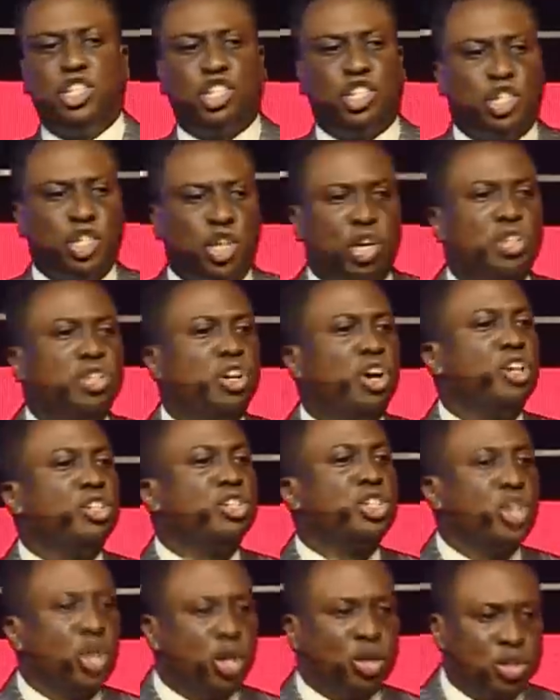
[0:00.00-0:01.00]
showed, or
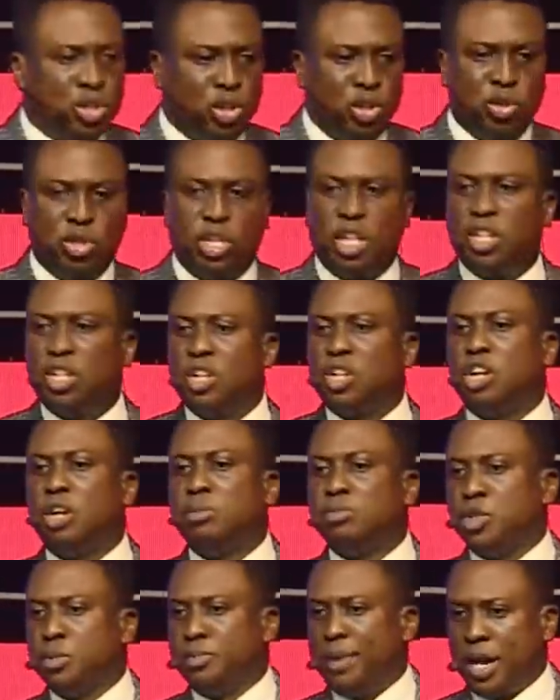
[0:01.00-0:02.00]
told you did not come
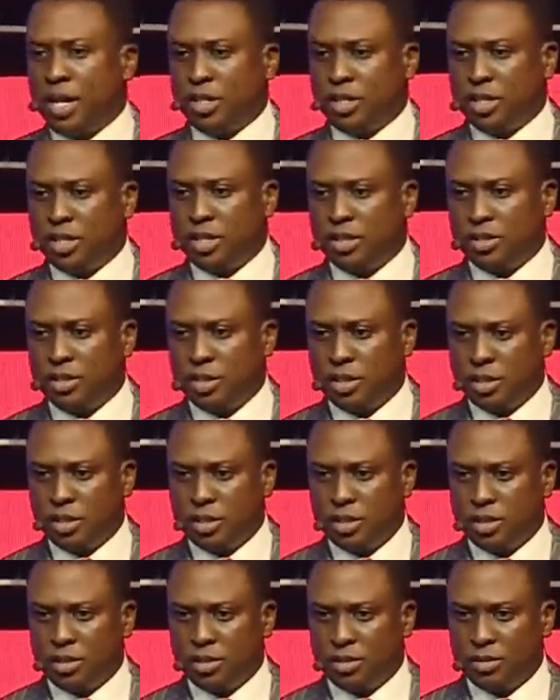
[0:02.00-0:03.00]
to pass?
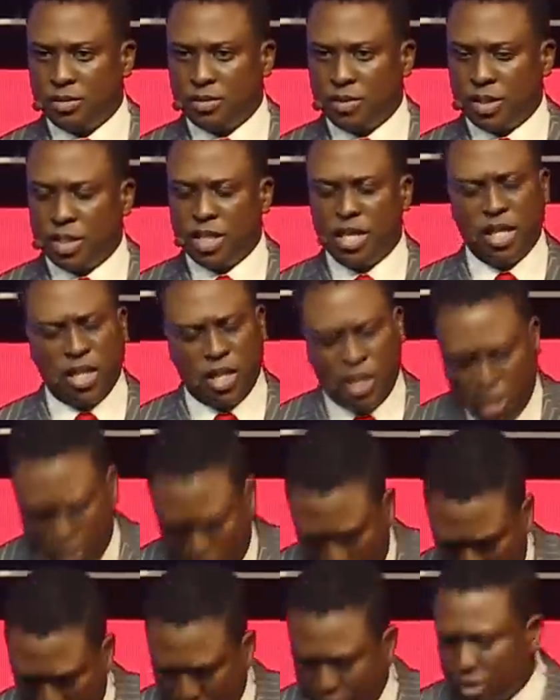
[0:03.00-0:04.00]

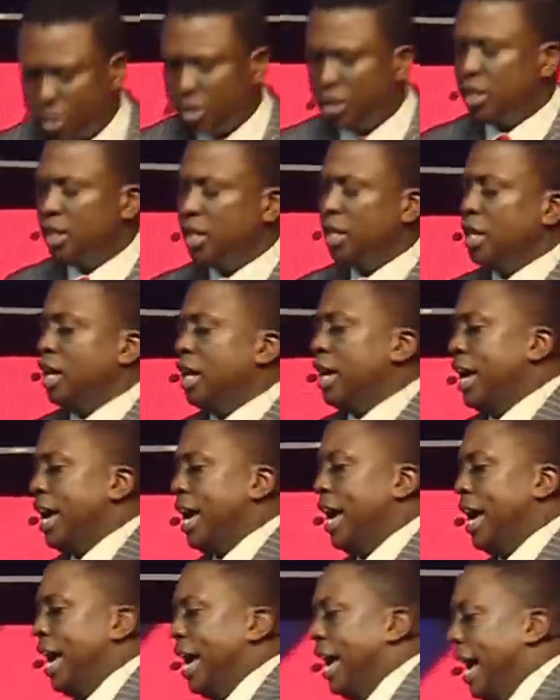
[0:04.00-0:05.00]
Good.
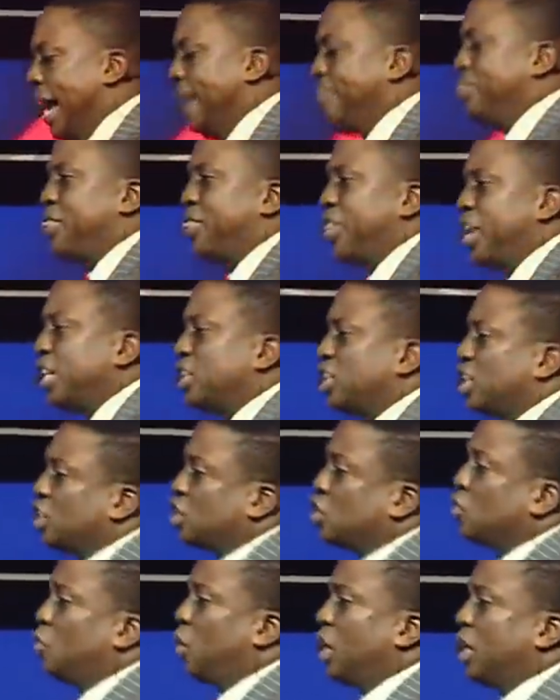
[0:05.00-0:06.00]
And this is
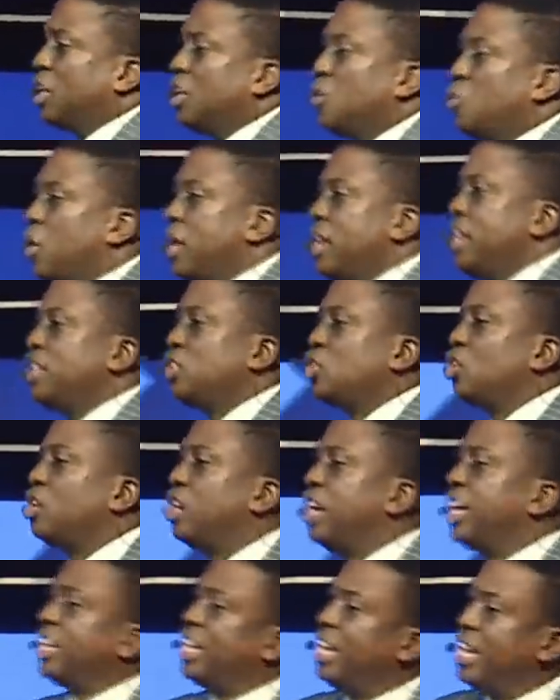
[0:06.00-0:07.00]
what we need to
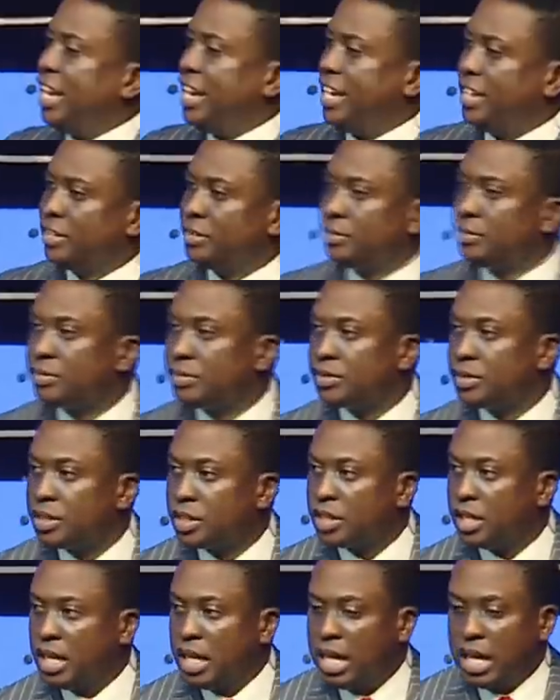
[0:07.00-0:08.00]
learn here.
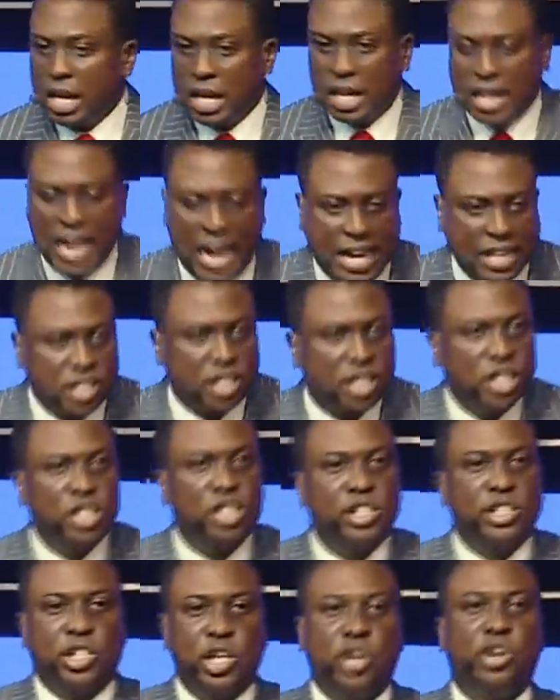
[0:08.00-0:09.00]
That
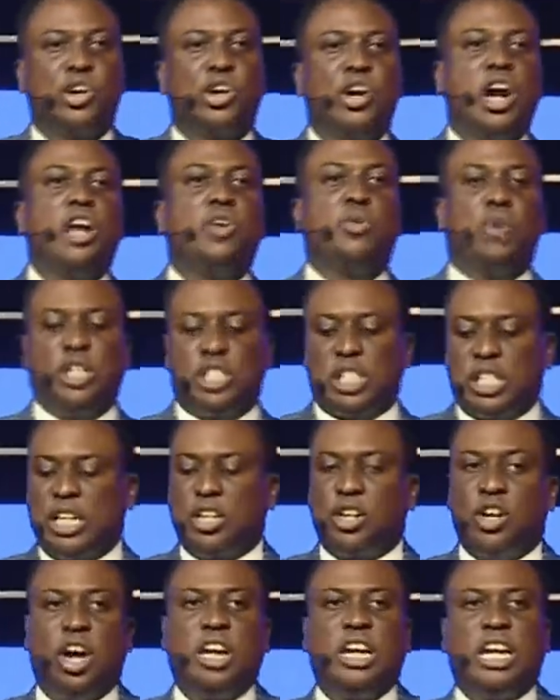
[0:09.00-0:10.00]
so God was
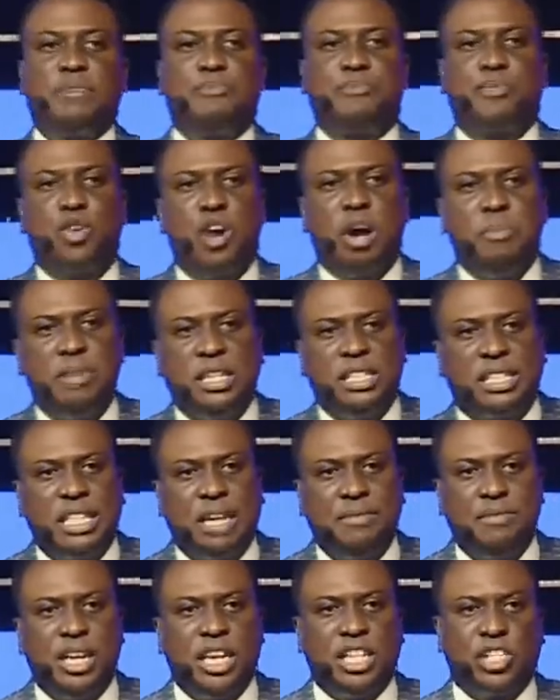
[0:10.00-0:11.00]
God had promised
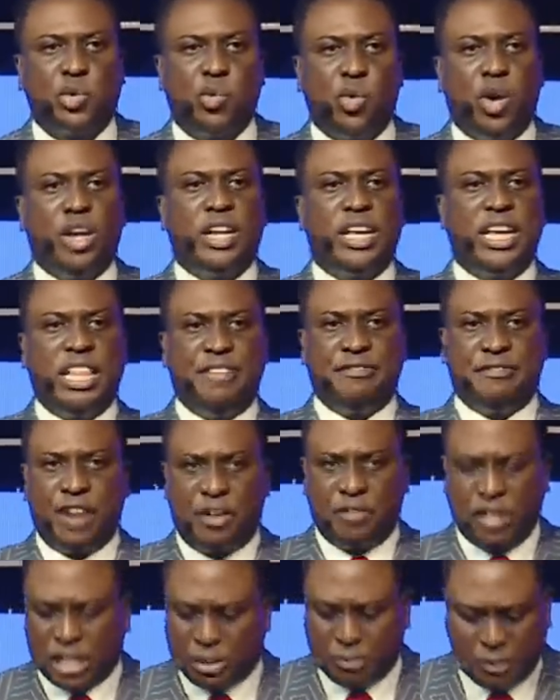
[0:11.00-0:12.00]
them his word in a
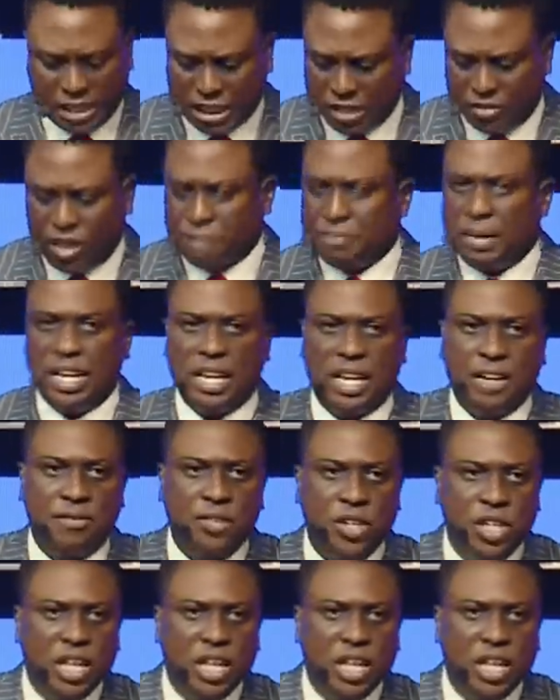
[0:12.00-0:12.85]
very specific manner.